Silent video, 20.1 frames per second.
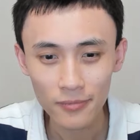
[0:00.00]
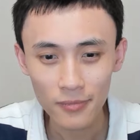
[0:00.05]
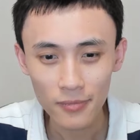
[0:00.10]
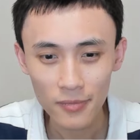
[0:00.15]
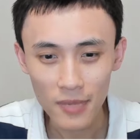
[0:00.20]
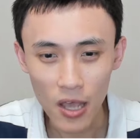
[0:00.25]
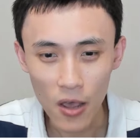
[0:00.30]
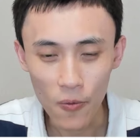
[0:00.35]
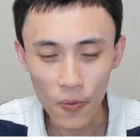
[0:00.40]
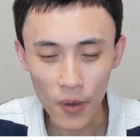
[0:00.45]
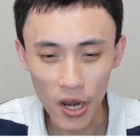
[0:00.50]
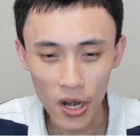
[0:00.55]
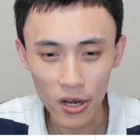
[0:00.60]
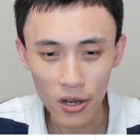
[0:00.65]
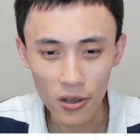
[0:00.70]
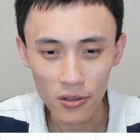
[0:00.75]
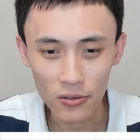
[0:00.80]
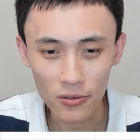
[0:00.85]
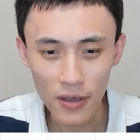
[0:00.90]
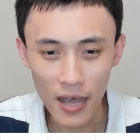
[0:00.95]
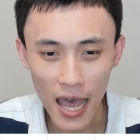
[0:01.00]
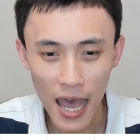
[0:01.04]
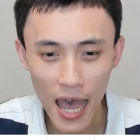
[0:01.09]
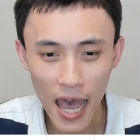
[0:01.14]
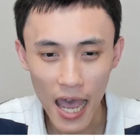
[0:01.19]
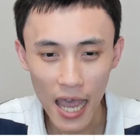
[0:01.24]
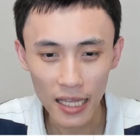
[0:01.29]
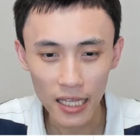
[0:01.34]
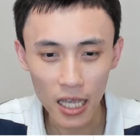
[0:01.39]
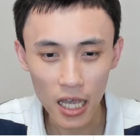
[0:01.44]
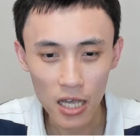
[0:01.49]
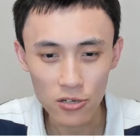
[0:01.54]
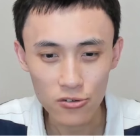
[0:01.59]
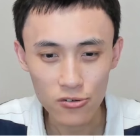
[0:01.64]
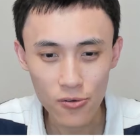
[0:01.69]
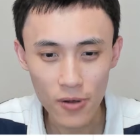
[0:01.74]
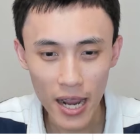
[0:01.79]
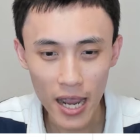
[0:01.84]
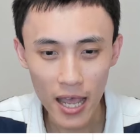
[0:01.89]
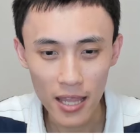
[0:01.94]
Then we are going to add a
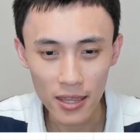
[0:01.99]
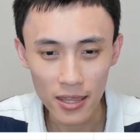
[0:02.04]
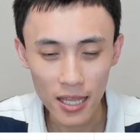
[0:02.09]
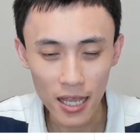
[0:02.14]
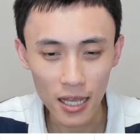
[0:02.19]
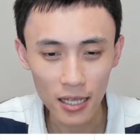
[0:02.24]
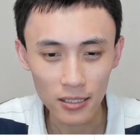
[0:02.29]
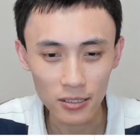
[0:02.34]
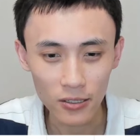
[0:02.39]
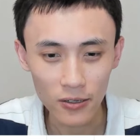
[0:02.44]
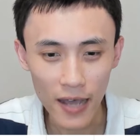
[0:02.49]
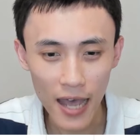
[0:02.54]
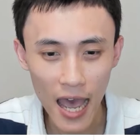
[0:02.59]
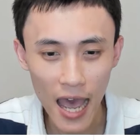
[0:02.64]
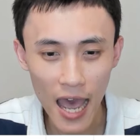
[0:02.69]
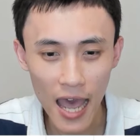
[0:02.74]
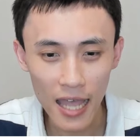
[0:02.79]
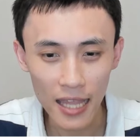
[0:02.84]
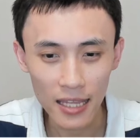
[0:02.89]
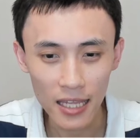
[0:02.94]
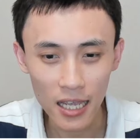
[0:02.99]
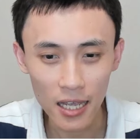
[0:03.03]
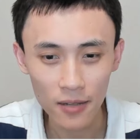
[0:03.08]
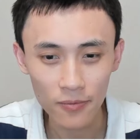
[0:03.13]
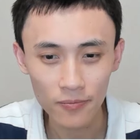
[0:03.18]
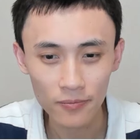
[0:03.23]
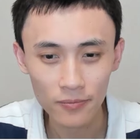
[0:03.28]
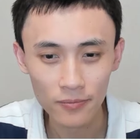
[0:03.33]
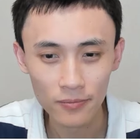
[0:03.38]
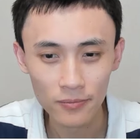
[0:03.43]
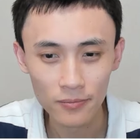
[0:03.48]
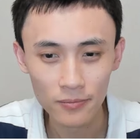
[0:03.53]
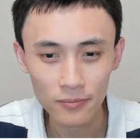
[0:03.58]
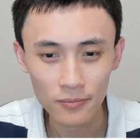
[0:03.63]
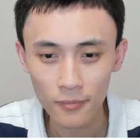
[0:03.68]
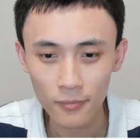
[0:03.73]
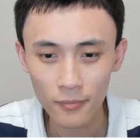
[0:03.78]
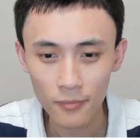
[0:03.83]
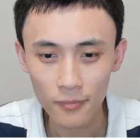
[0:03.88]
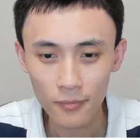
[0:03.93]
trend, so add.
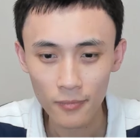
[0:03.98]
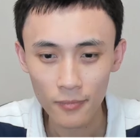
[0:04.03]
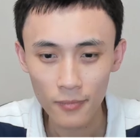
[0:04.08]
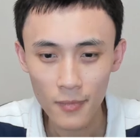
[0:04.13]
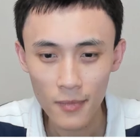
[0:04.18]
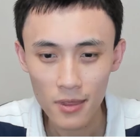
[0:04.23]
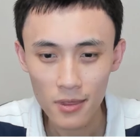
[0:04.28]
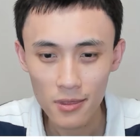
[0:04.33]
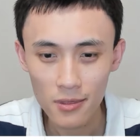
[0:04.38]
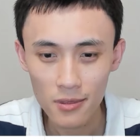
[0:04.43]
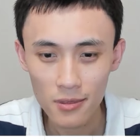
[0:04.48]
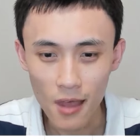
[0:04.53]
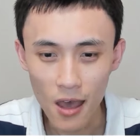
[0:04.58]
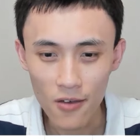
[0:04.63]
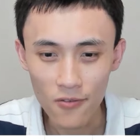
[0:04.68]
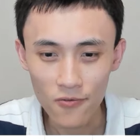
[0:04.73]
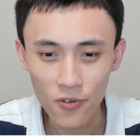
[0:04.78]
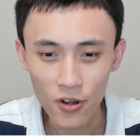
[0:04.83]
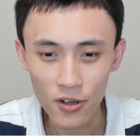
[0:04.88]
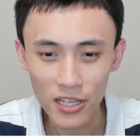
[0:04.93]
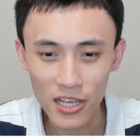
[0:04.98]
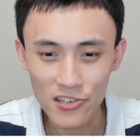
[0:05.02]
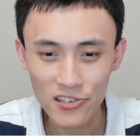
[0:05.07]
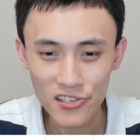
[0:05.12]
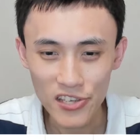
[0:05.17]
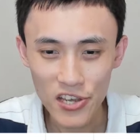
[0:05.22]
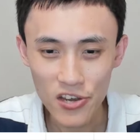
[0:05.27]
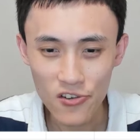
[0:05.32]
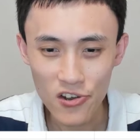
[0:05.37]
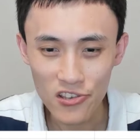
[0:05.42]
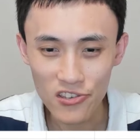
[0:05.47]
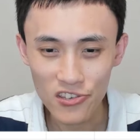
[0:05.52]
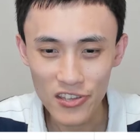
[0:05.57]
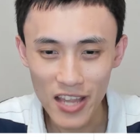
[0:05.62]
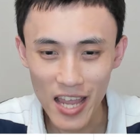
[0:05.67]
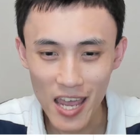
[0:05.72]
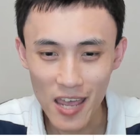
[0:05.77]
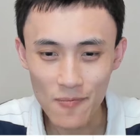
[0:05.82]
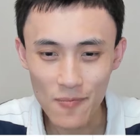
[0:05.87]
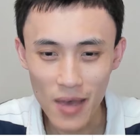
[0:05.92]
Then for the series
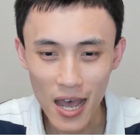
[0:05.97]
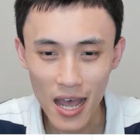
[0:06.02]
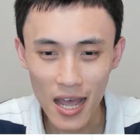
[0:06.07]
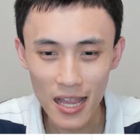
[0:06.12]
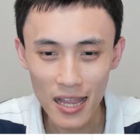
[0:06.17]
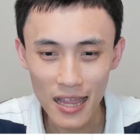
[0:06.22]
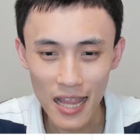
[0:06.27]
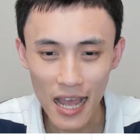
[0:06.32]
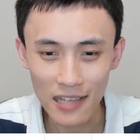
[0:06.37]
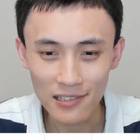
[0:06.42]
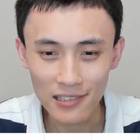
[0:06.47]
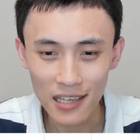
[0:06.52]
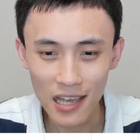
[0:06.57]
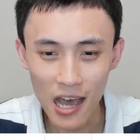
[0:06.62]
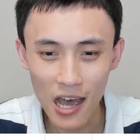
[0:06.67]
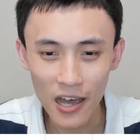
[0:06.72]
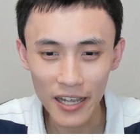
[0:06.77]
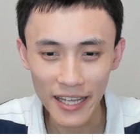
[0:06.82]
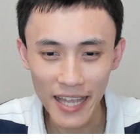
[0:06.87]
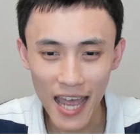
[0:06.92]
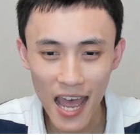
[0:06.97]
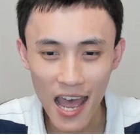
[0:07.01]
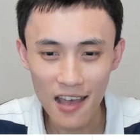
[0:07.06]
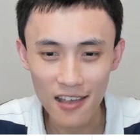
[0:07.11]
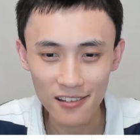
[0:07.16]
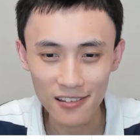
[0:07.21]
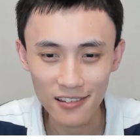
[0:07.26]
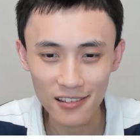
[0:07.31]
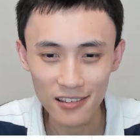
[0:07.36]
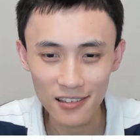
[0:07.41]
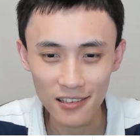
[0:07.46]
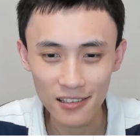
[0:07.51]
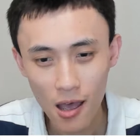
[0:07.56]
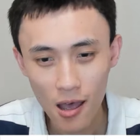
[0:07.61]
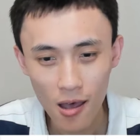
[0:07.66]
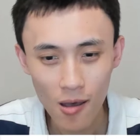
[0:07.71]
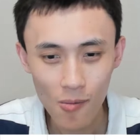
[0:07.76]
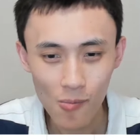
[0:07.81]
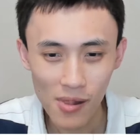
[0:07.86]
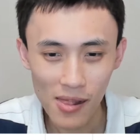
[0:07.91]
name, let's call it as
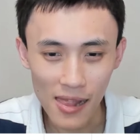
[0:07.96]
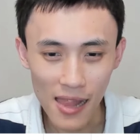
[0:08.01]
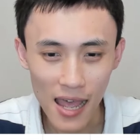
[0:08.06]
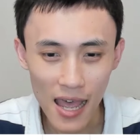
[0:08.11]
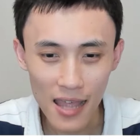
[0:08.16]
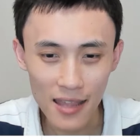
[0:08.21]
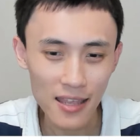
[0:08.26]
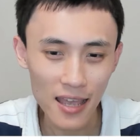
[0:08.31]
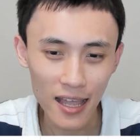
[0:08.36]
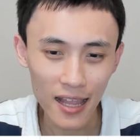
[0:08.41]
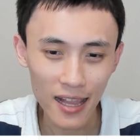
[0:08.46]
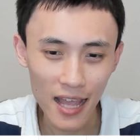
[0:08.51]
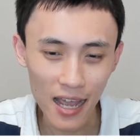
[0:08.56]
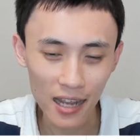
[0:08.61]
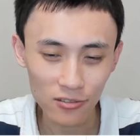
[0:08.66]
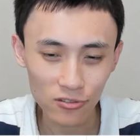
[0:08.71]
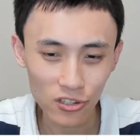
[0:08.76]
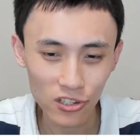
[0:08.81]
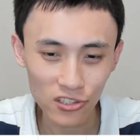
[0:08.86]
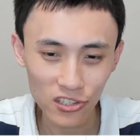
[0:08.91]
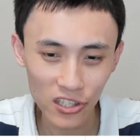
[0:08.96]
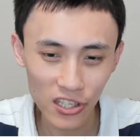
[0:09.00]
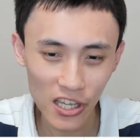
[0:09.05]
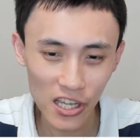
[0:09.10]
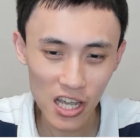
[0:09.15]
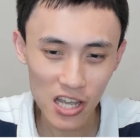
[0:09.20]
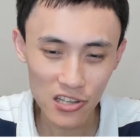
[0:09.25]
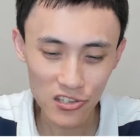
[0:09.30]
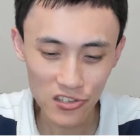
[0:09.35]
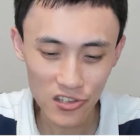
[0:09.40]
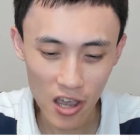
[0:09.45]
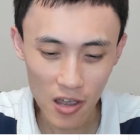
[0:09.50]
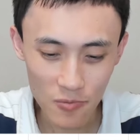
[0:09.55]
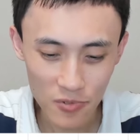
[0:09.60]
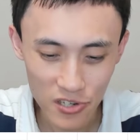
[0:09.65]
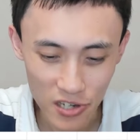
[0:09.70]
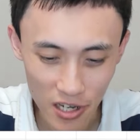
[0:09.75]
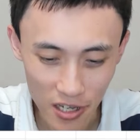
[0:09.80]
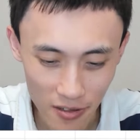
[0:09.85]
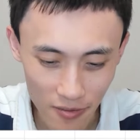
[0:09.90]
plant electricity
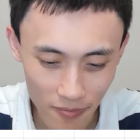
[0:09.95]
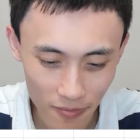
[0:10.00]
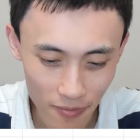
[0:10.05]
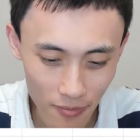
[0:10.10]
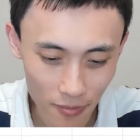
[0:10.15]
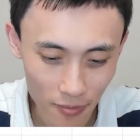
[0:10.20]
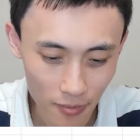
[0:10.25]
consumption.